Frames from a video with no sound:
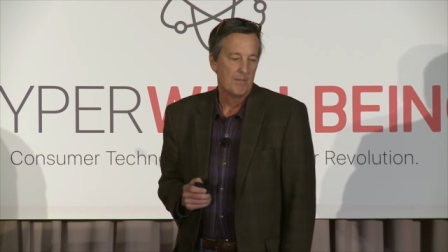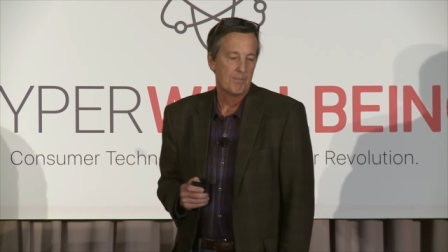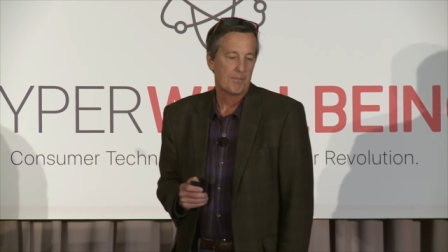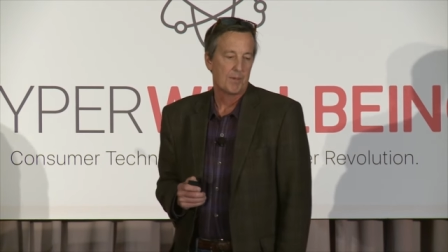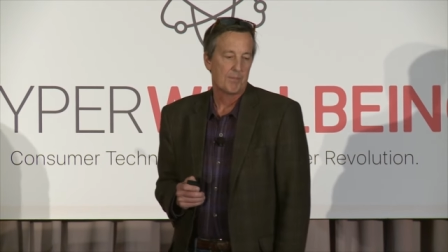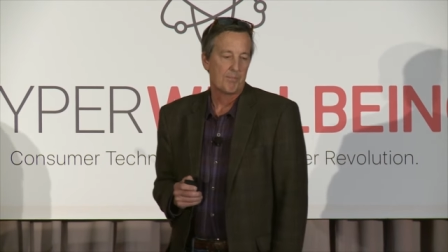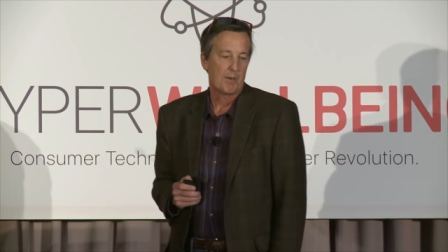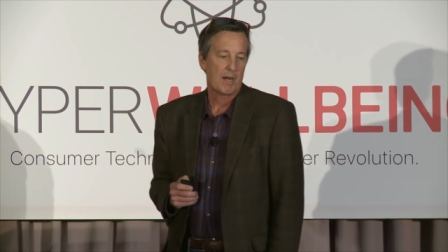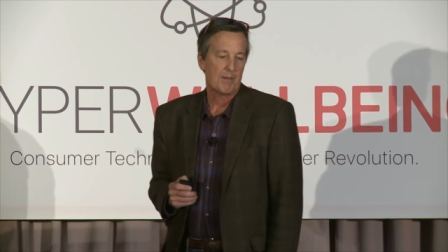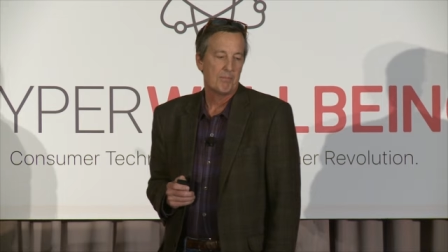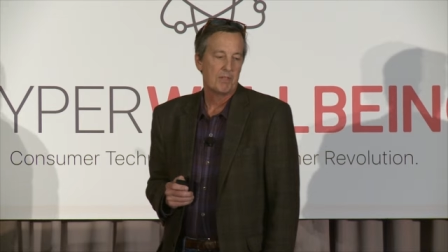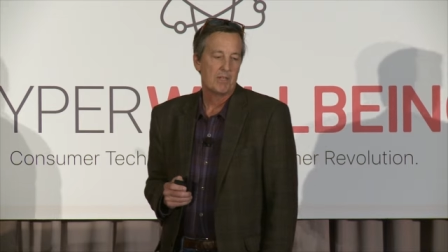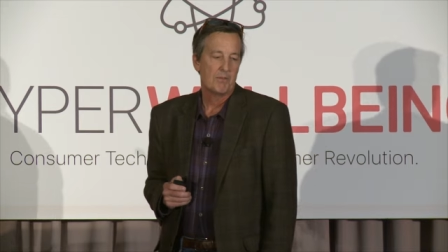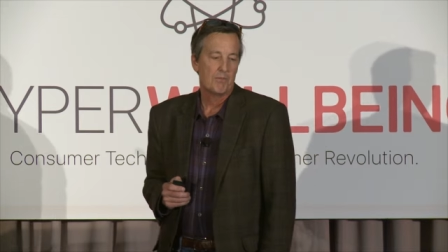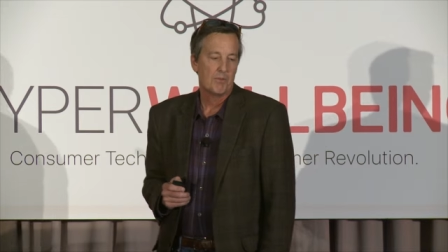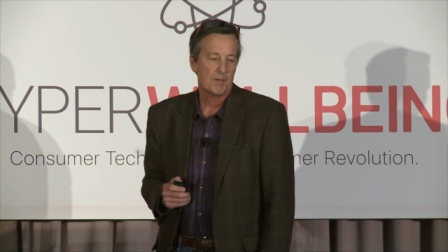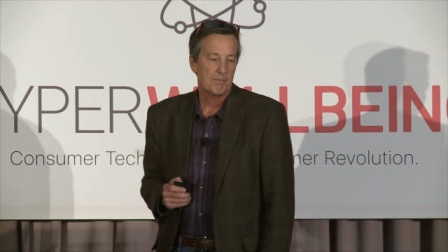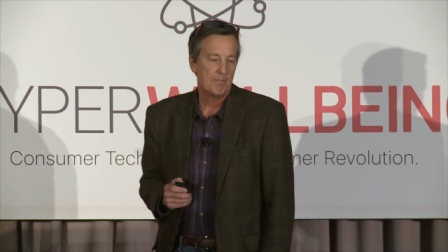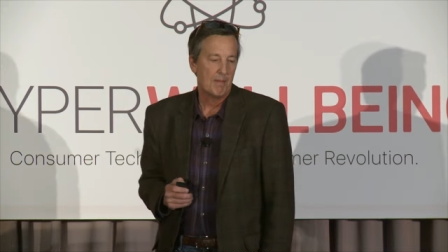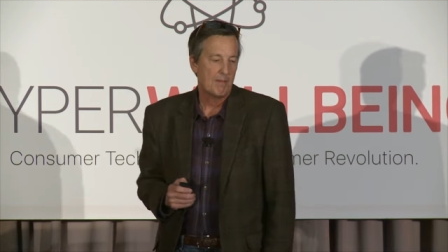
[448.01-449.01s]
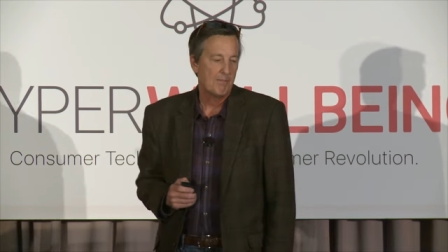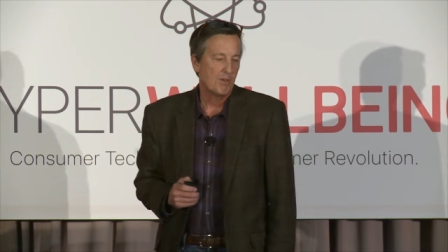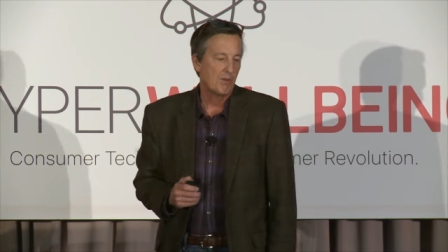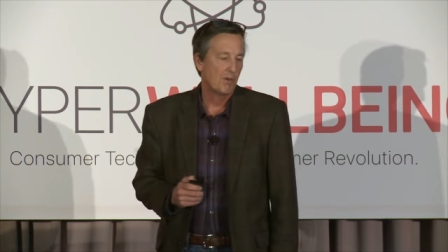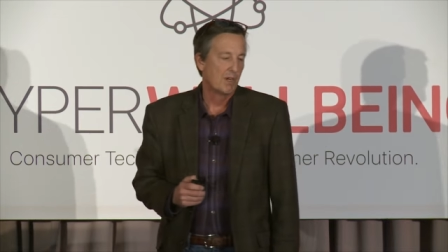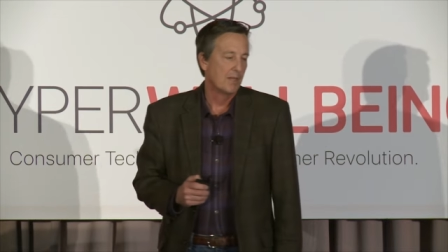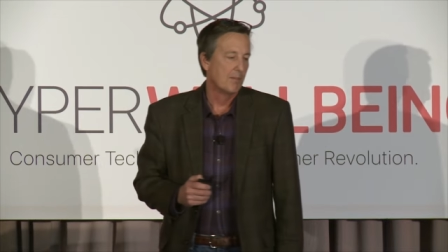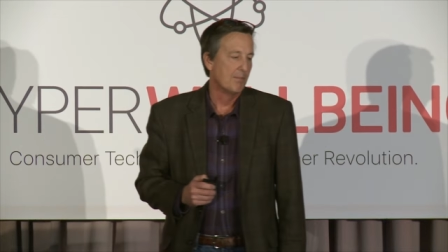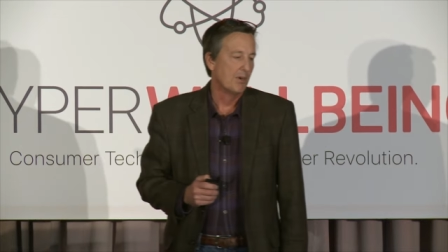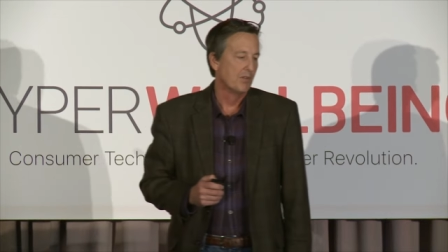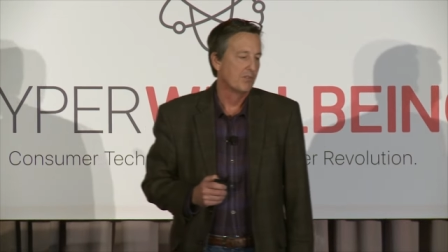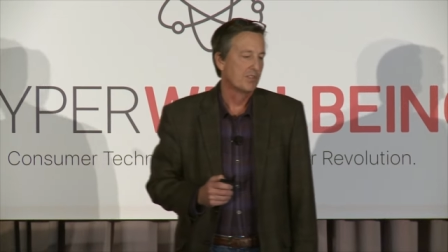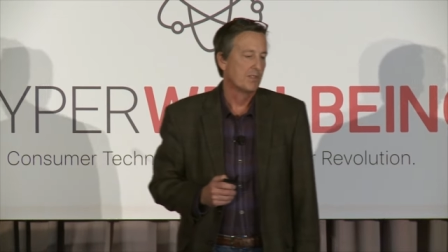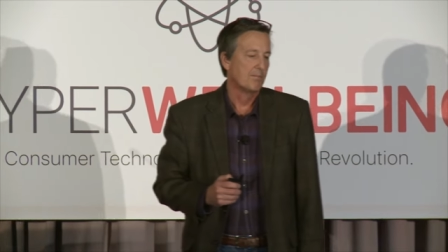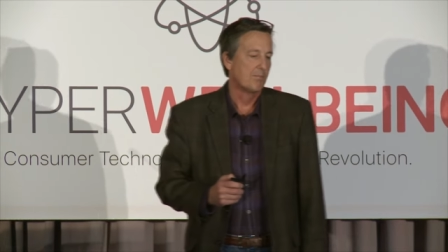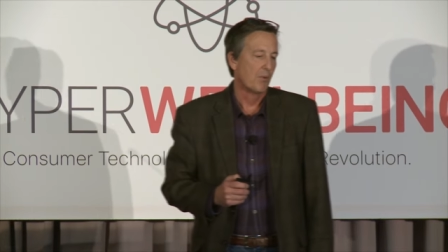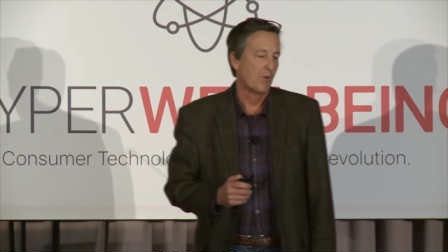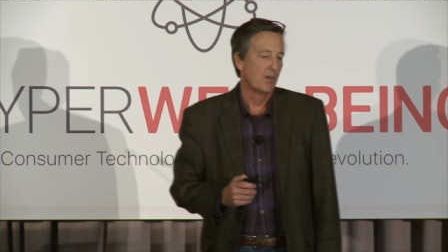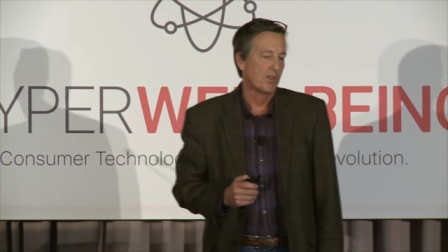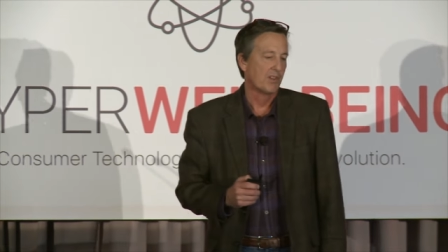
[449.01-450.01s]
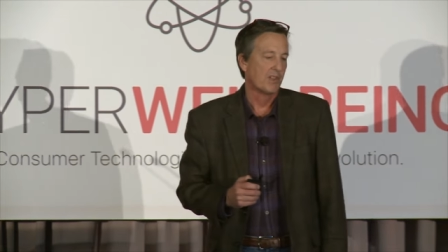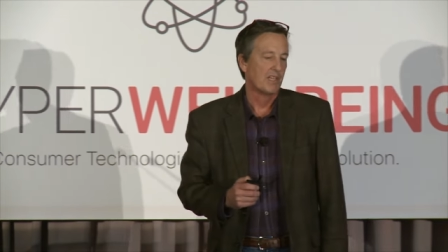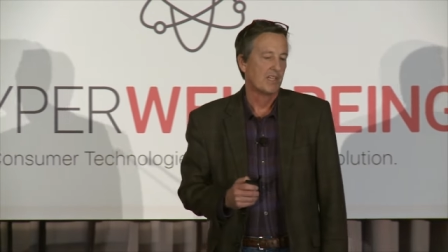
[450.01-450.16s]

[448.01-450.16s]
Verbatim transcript: But probably maybe one of the most important